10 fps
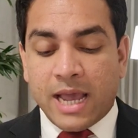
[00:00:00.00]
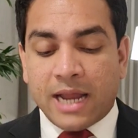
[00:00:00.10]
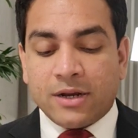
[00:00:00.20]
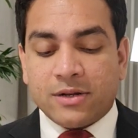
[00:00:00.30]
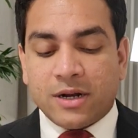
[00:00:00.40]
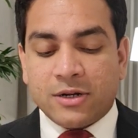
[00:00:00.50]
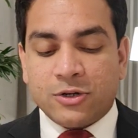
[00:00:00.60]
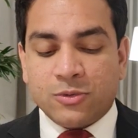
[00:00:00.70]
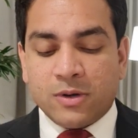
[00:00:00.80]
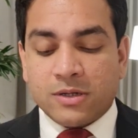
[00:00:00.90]
and
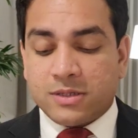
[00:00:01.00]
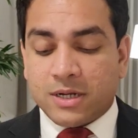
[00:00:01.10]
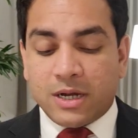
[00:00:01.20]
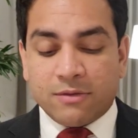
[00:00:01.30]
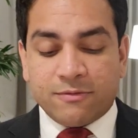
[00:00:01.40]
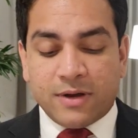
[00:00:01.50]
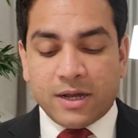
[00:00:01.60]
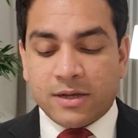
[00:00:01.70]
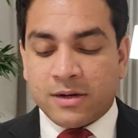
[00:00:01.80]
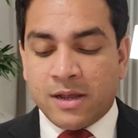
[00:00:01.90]
run towards the
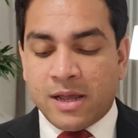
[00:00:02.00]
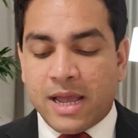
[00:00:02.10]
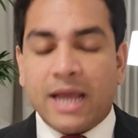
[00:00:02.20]
gunfire